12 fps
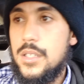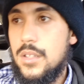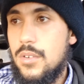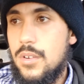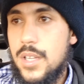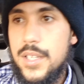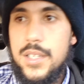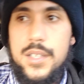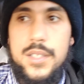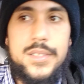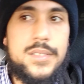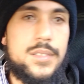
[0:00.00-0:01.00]

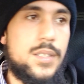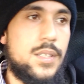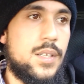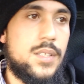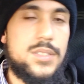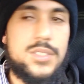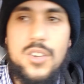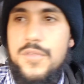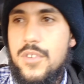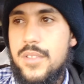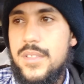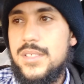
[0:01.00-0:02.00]
lawyers, so
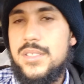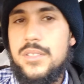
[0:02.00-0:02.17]
forth and